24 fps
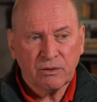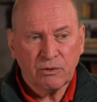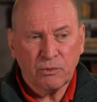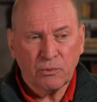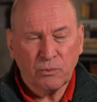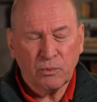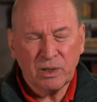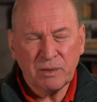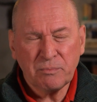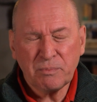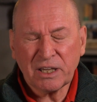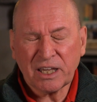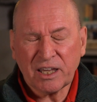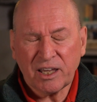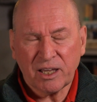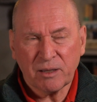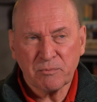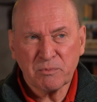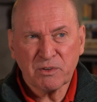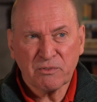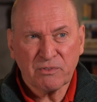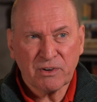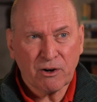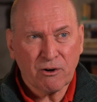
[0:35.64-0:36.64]
We
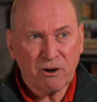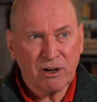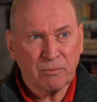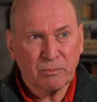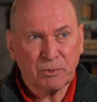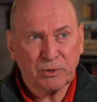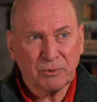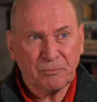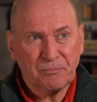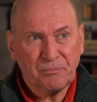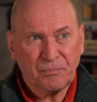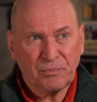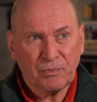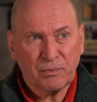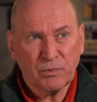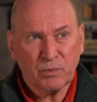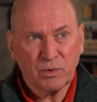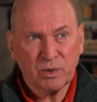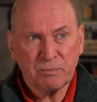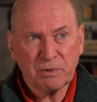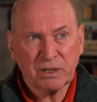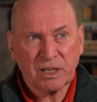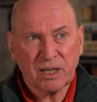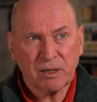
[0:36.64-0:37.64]
became the variable.
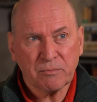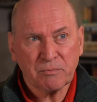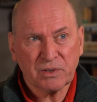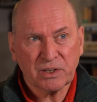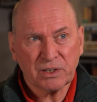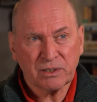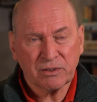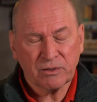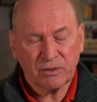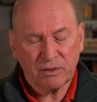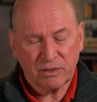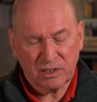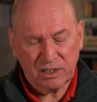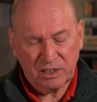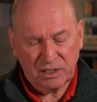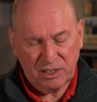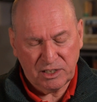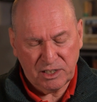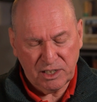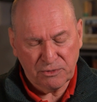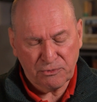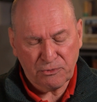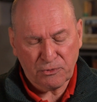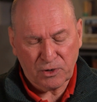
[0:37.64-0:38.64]
We became the
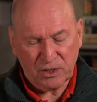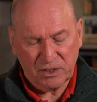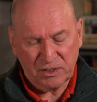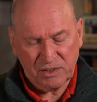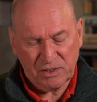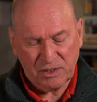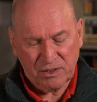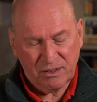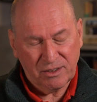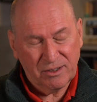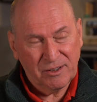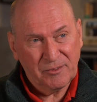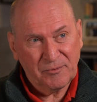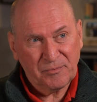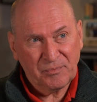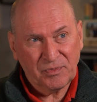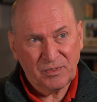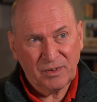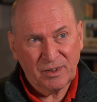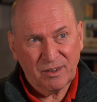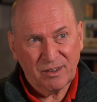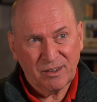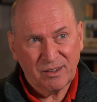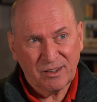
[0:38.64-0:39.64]
difference,
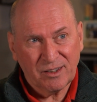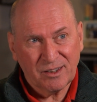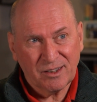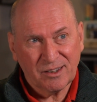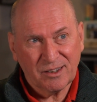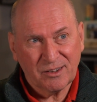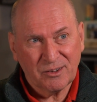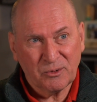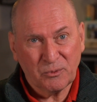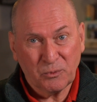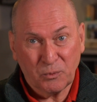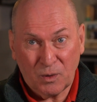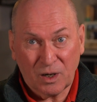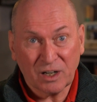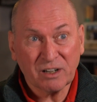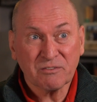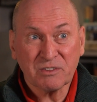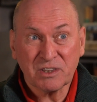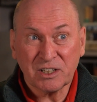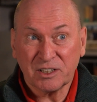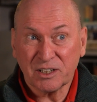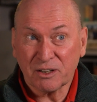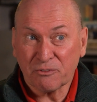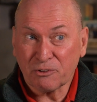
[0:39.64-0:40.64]
one
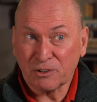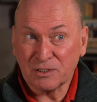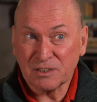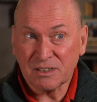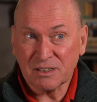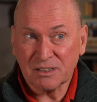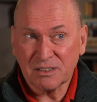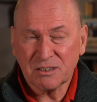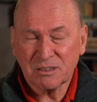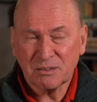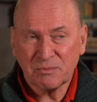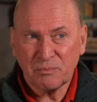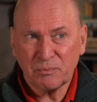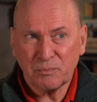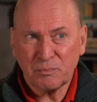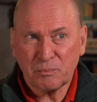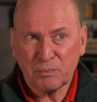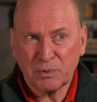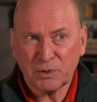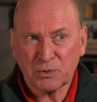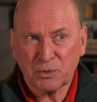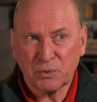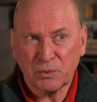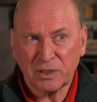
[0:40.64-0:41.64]
of the differences
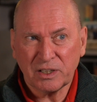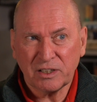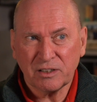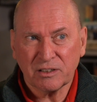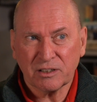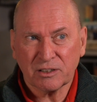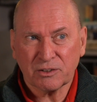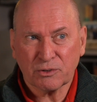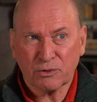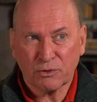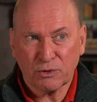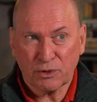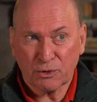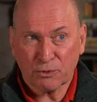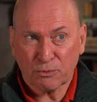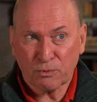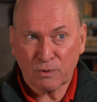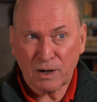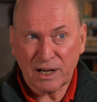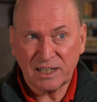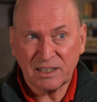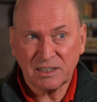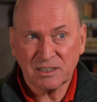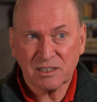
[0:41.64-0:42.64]
between the
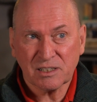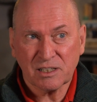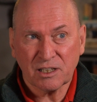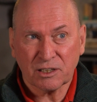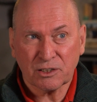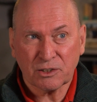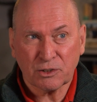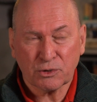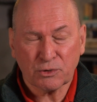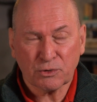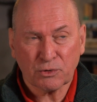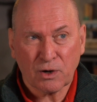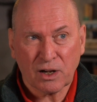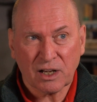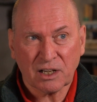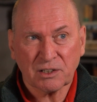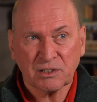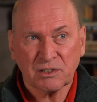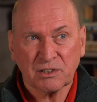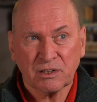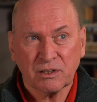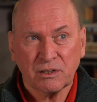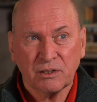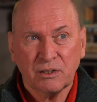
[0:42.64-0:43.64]
rates that the
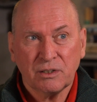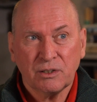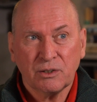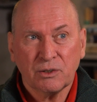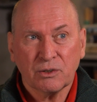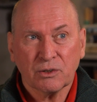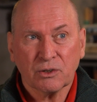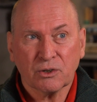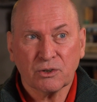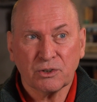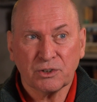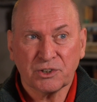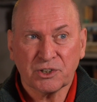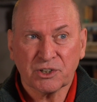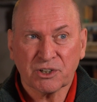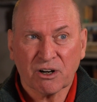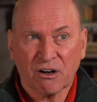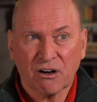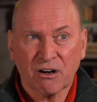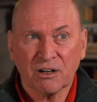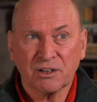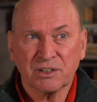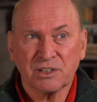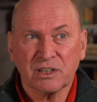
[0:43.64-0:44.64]
trucks could
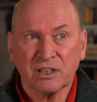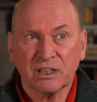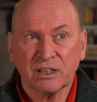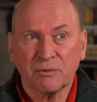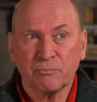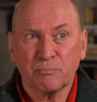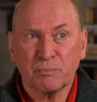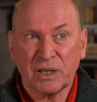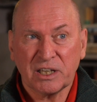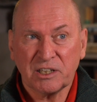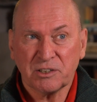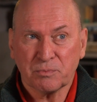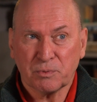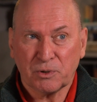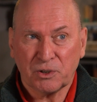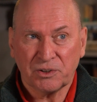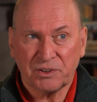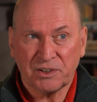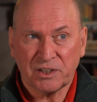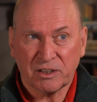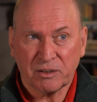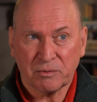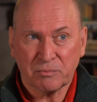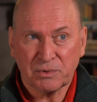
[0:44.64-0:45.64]
charge the baseball
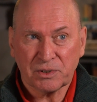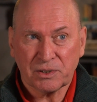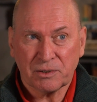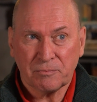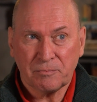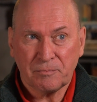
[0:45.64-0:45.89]
teams.